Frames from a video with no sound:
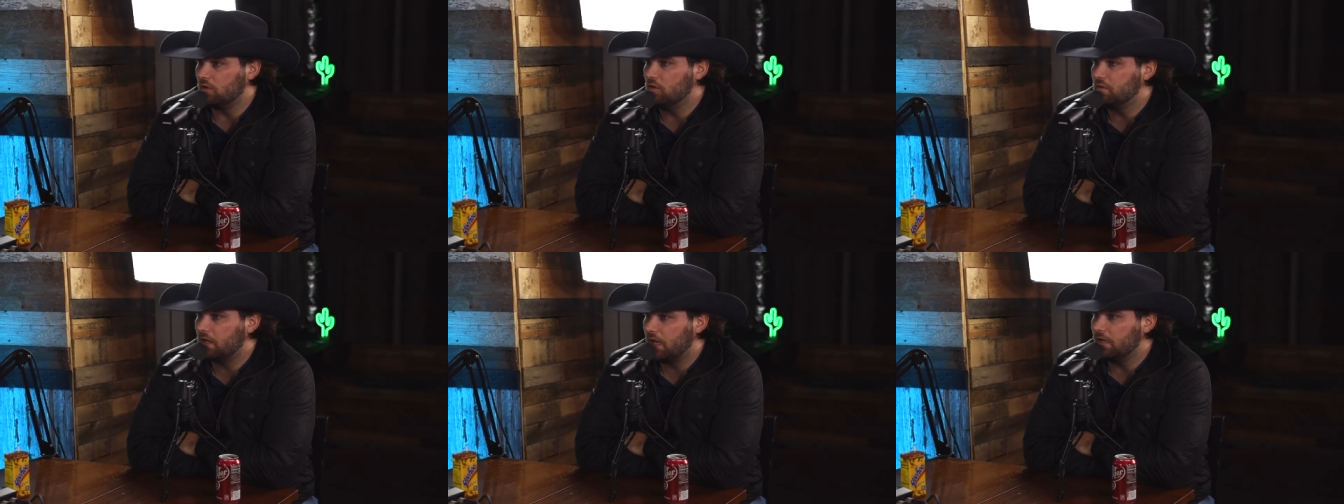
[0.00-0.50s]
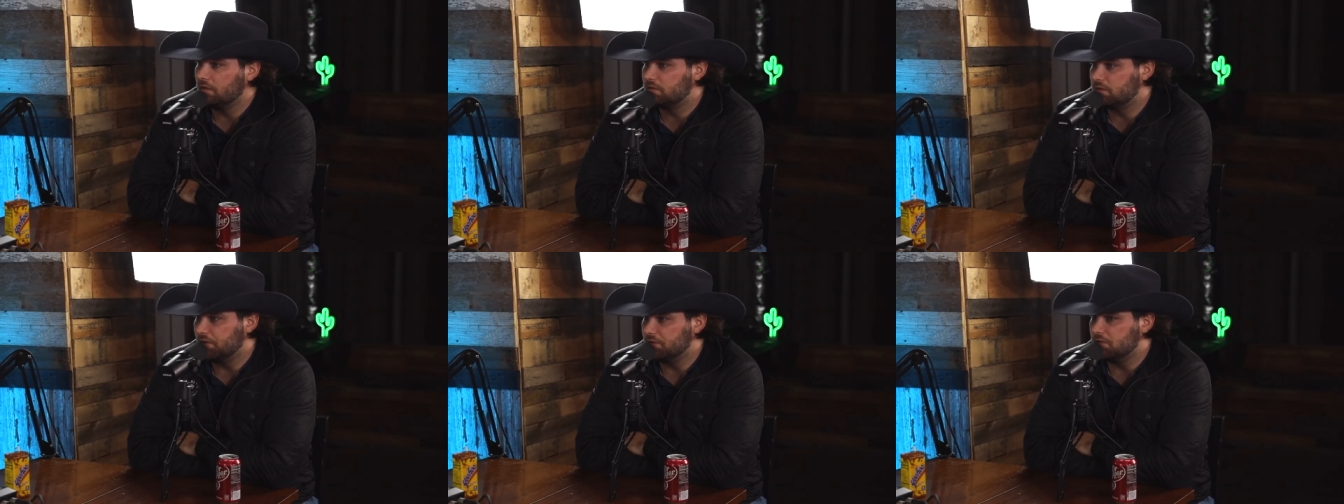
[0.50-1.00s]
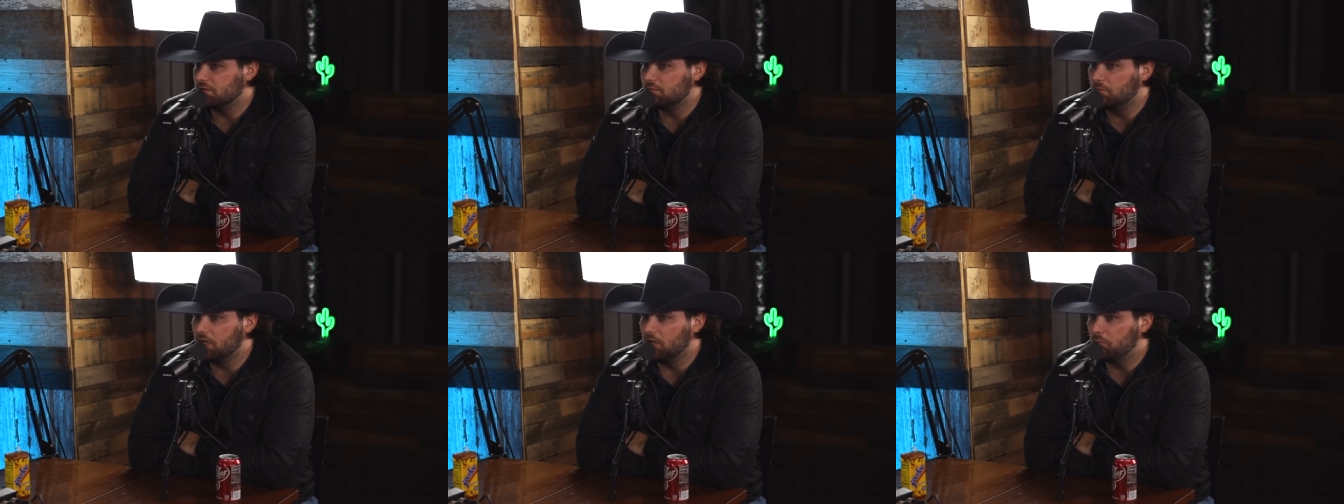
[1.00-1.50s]
you can't touch as
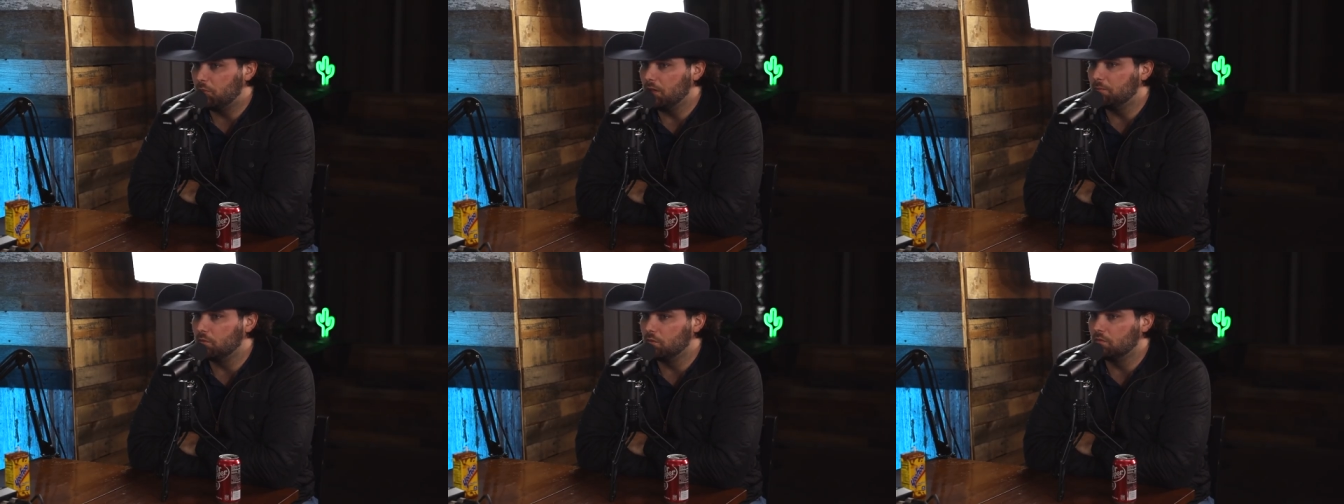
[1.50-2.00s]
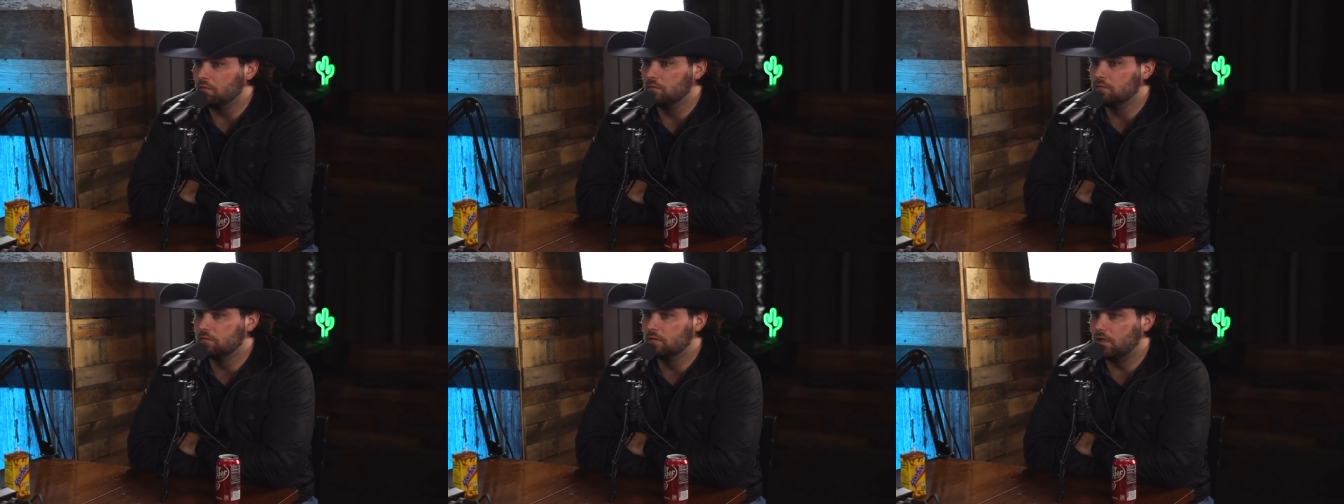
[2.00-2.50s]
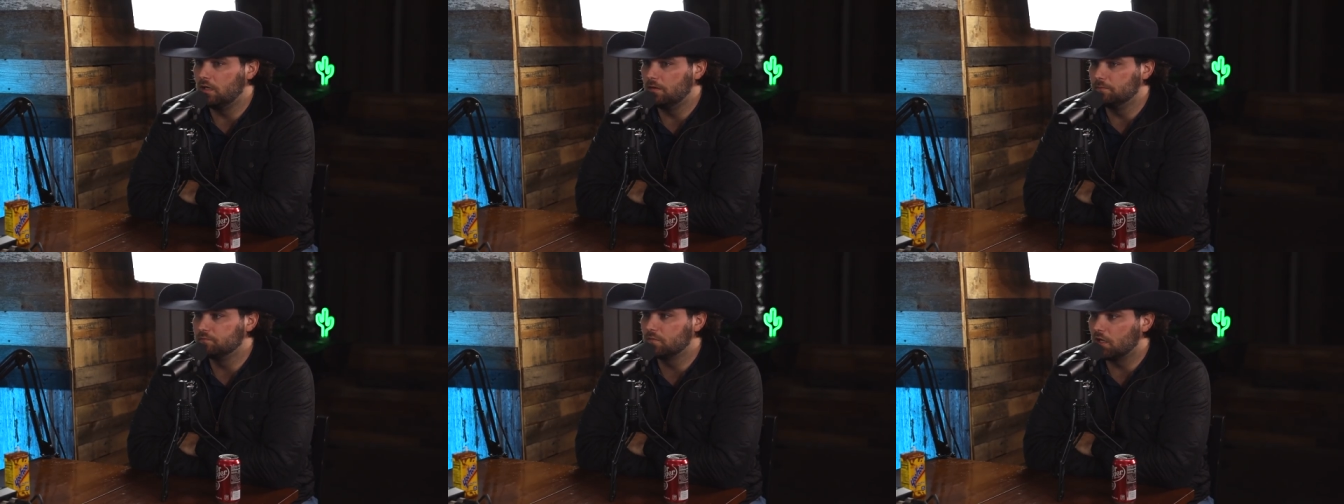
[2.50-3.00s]
many people,
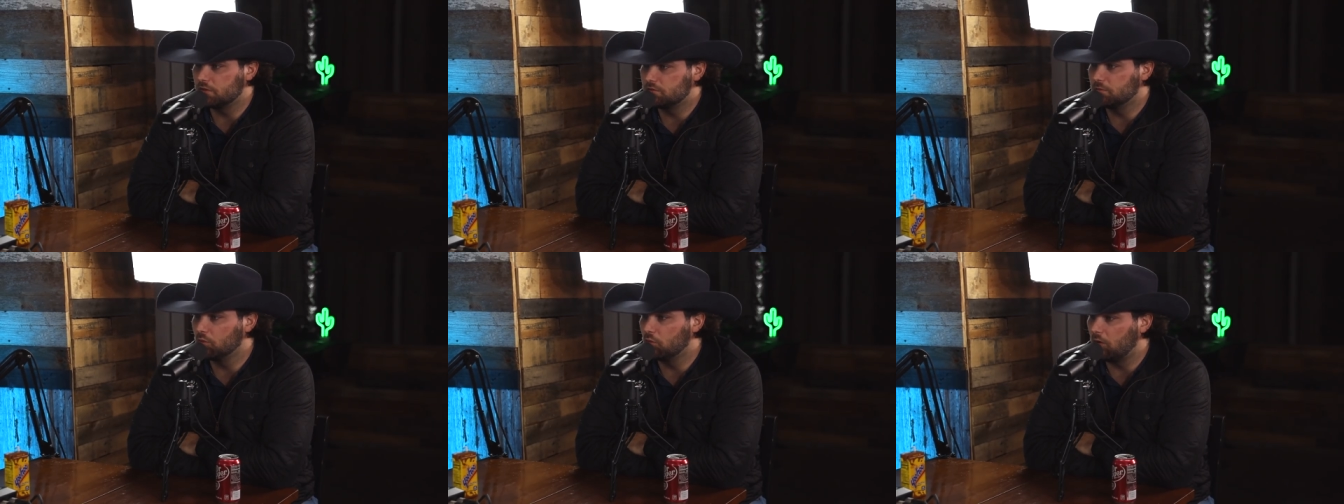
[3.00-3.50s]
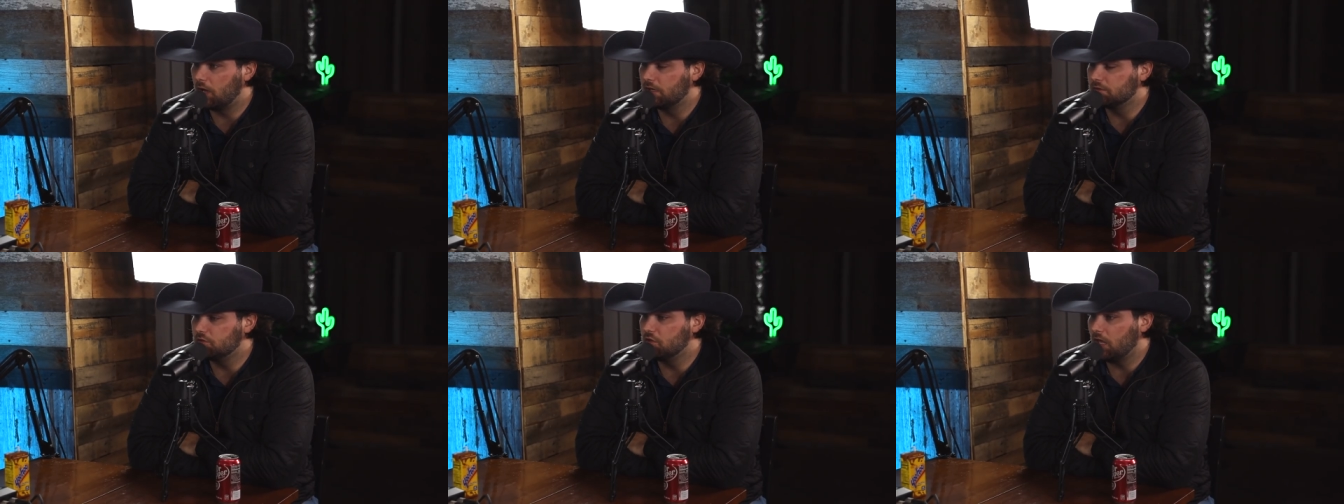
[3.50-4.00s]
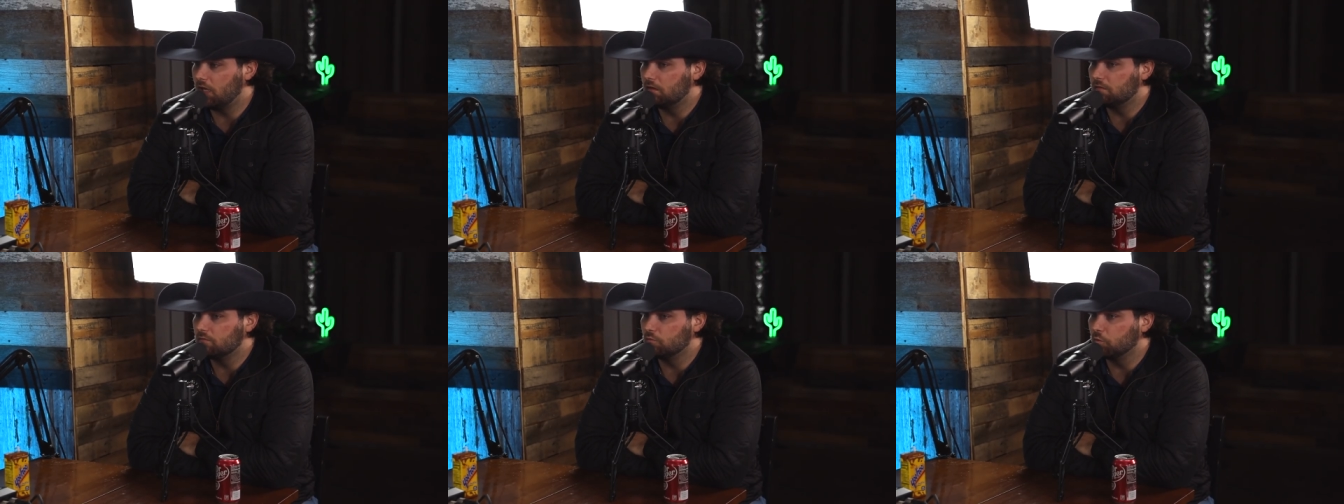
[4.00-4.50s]
um, customer-wise. You can't
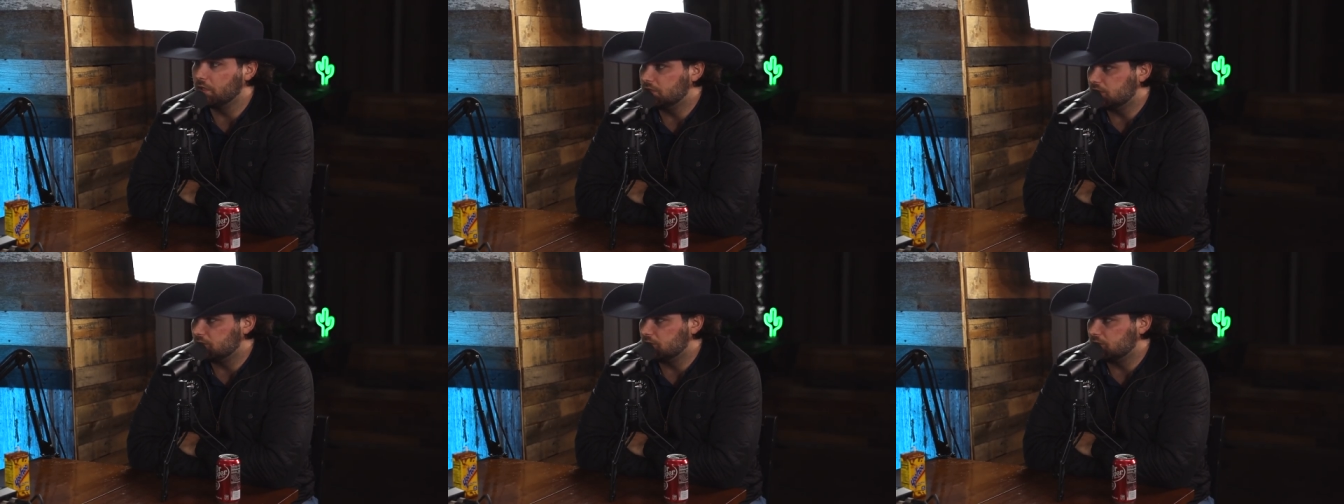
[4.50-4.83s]
reach